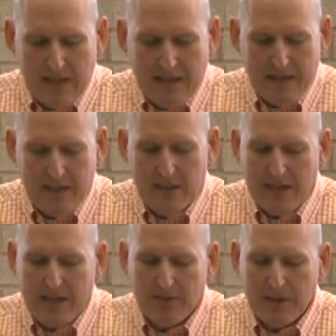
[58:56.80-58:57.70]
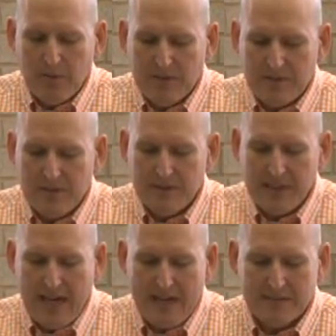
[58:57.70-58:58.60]
And here I agree with
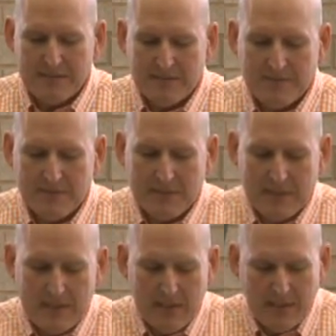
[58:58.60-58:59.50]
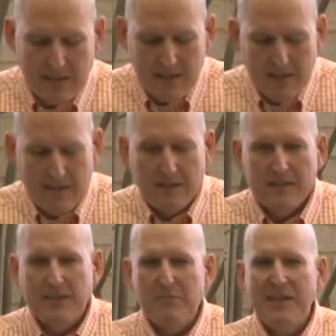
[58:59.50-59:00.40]
Canton
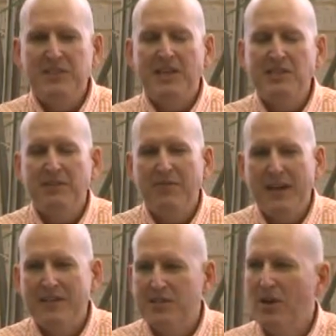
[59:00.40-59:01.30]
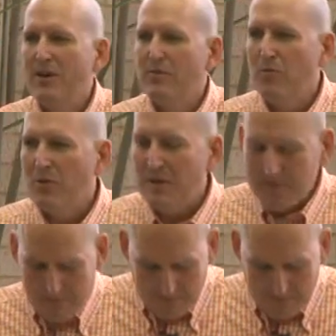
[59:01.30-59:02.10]
that the men justified this hard war,